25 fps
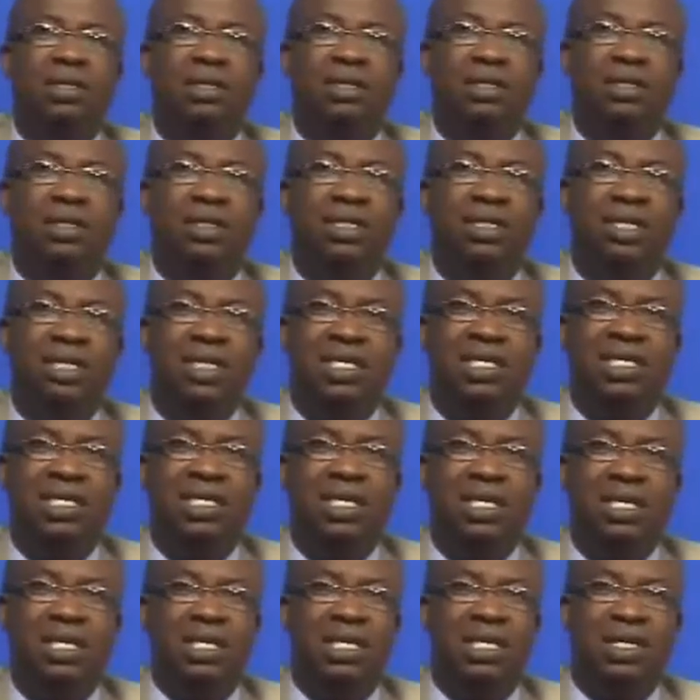
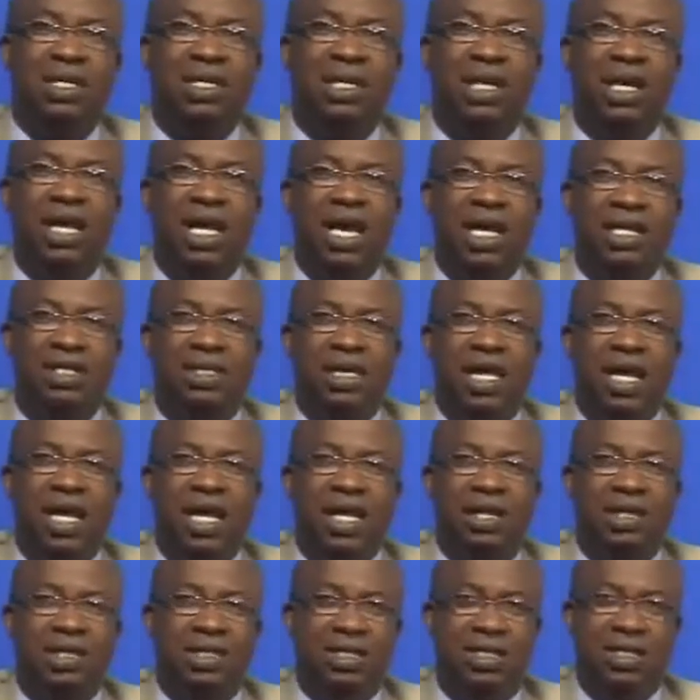TESA,
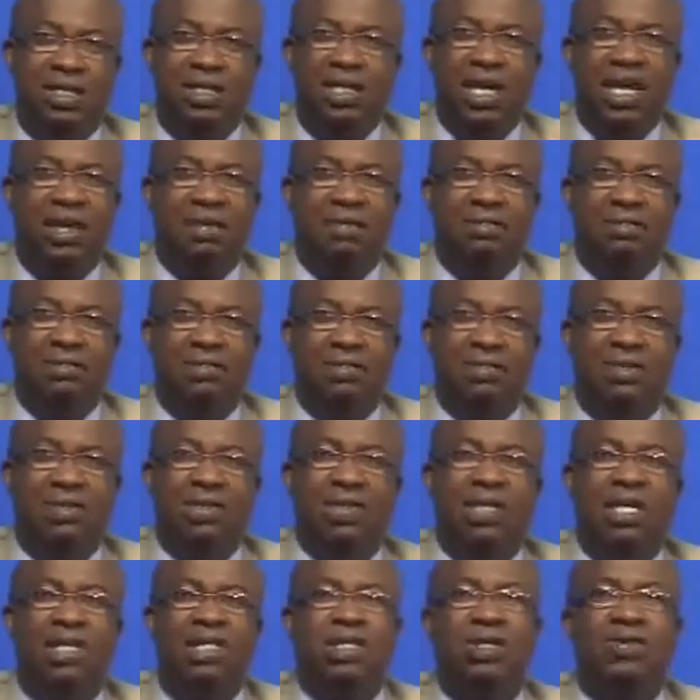TESA,
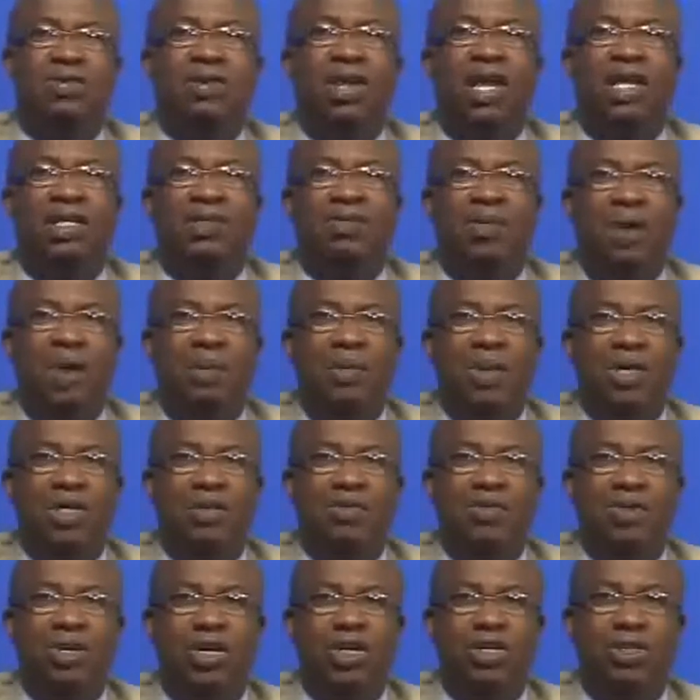testicular sperm
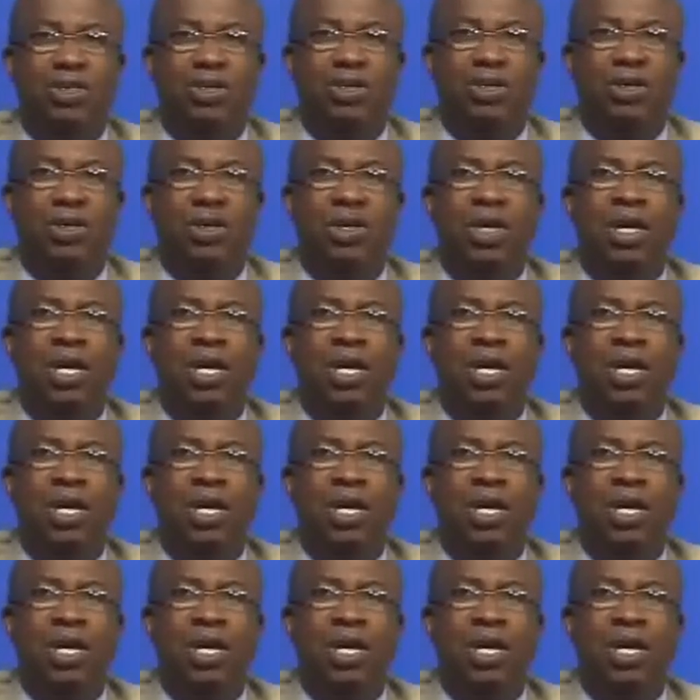aspiration.